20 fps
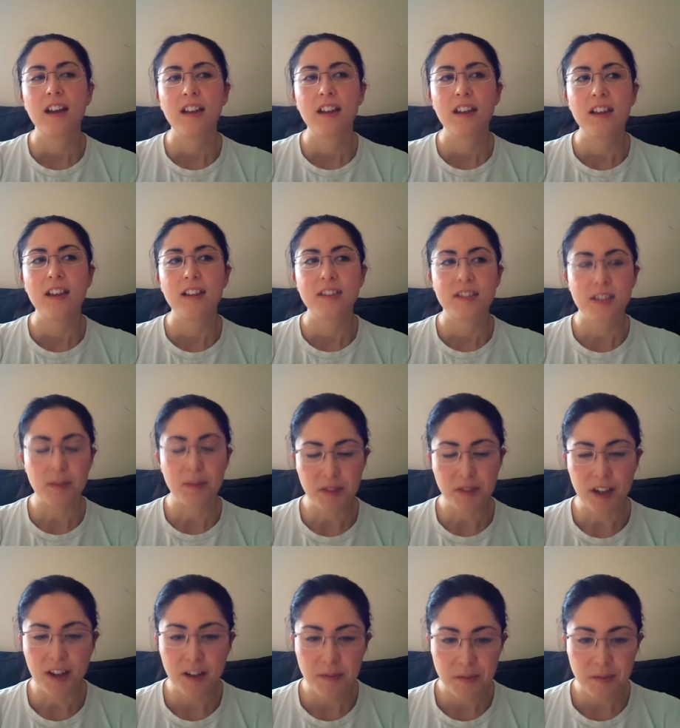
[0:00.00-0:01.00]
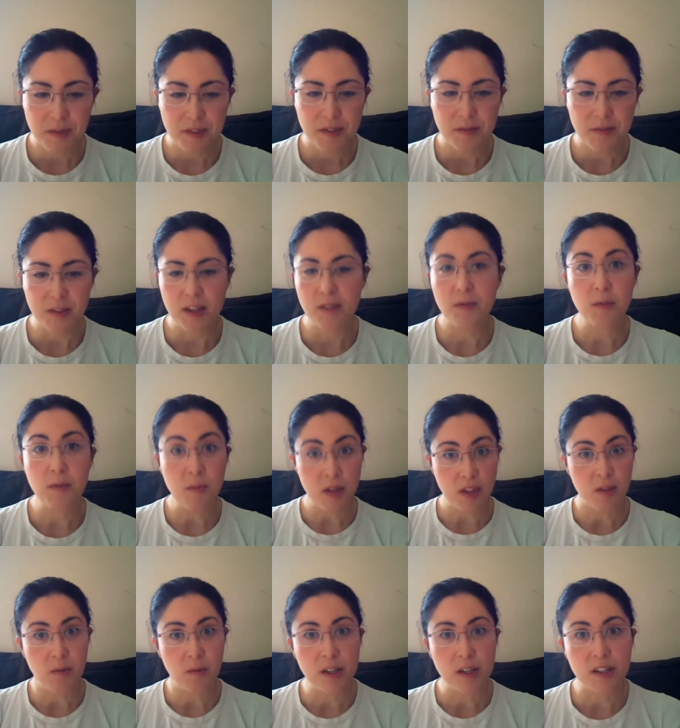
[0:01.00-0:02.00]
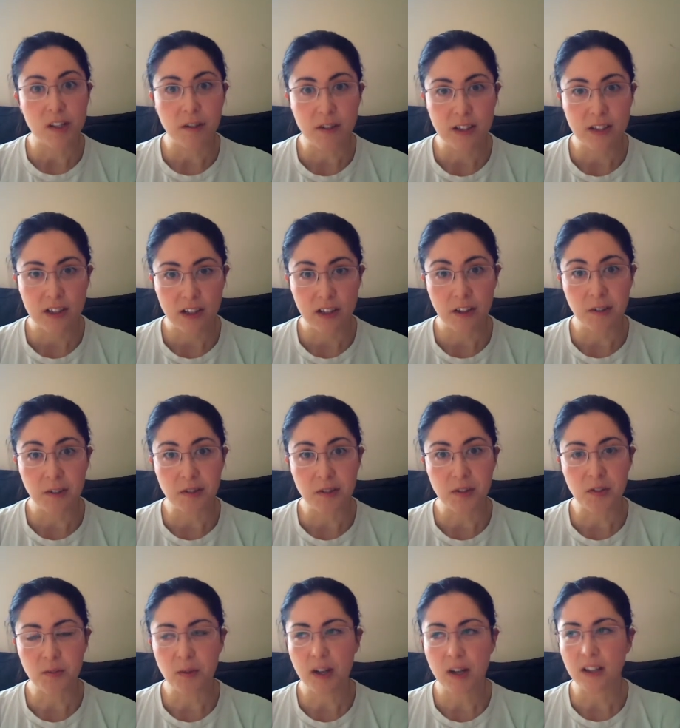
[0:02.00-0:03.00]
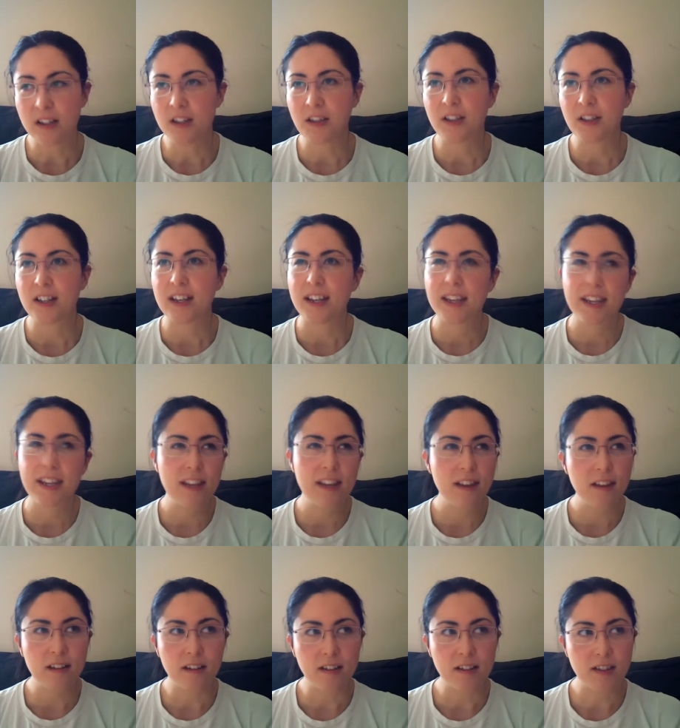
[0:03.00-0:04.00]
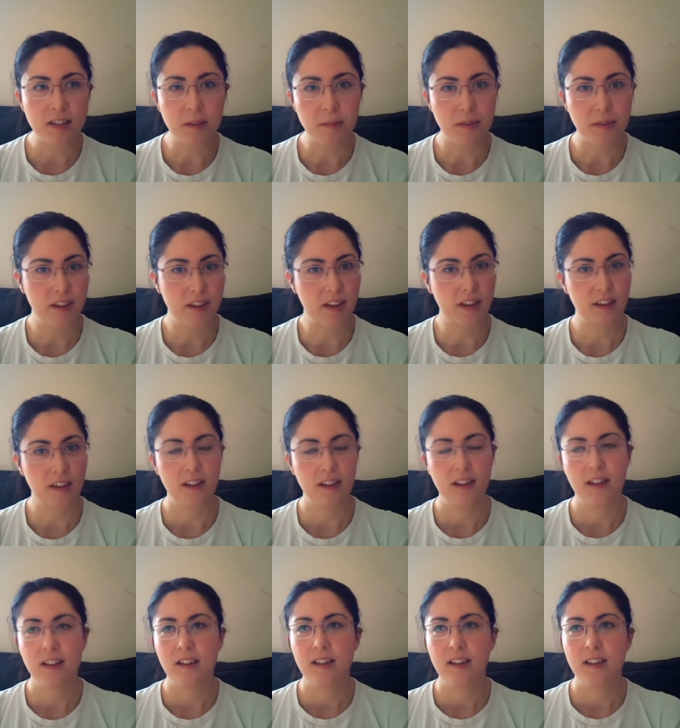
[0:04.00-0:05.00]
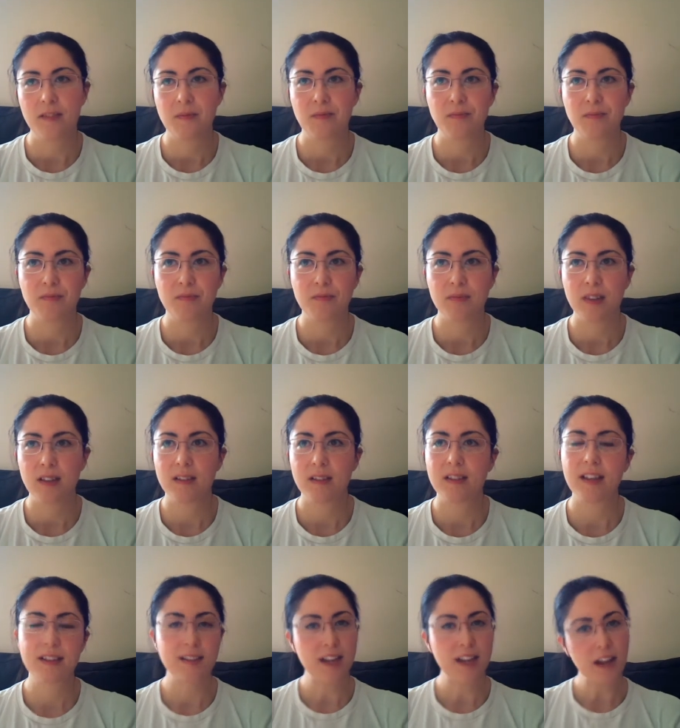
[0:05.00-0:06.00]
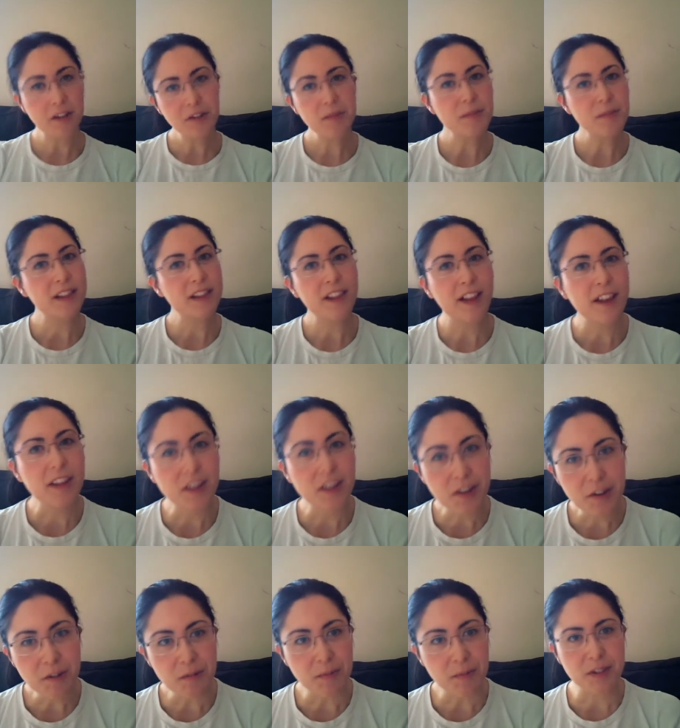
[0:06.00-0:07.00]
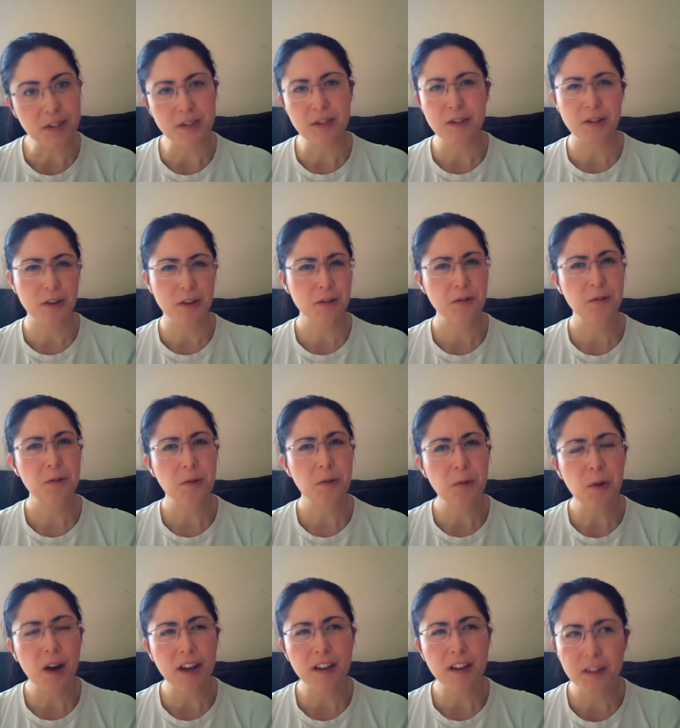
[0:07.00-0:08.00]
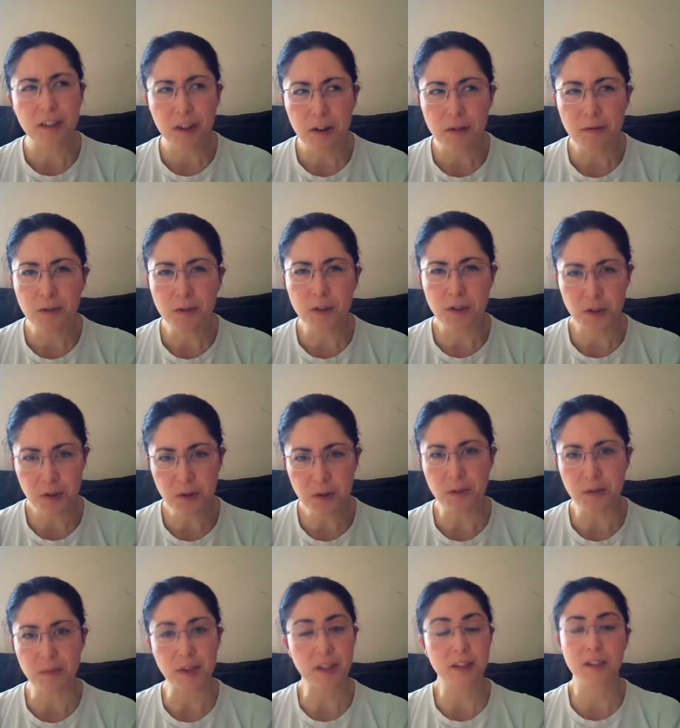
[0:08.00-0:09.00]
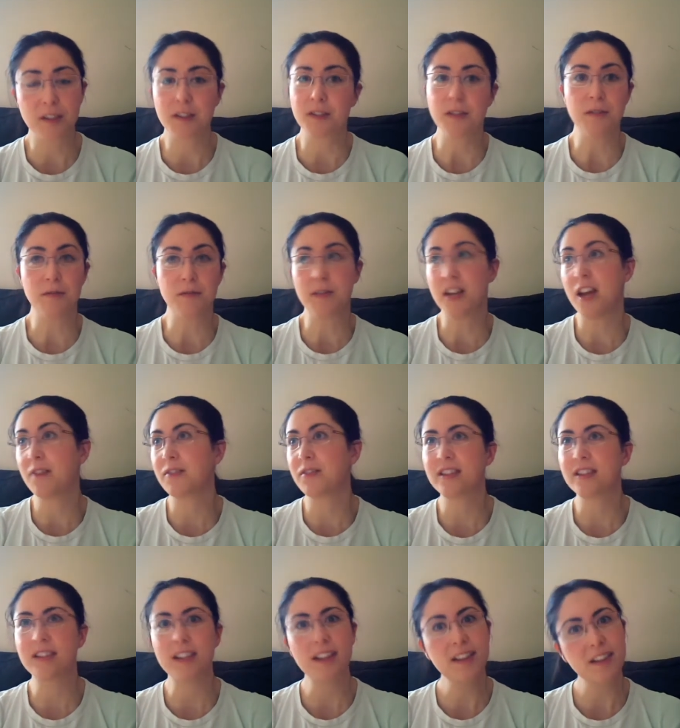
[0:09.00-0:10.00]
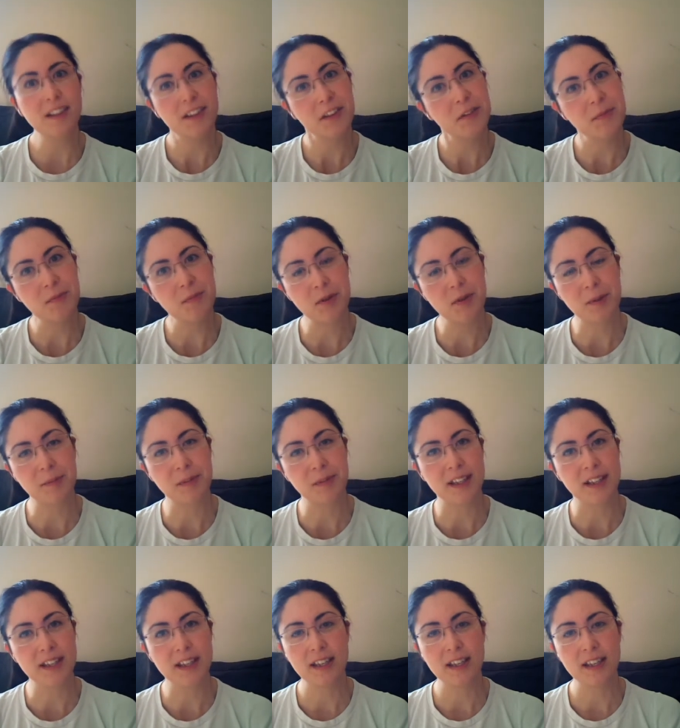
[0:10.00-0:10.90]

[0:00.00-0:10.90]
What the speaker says: Sometimes, even when the window is closed as well, you can hear something. They sound a bit like you, but you don't quite know for sure because you've never seen them properly.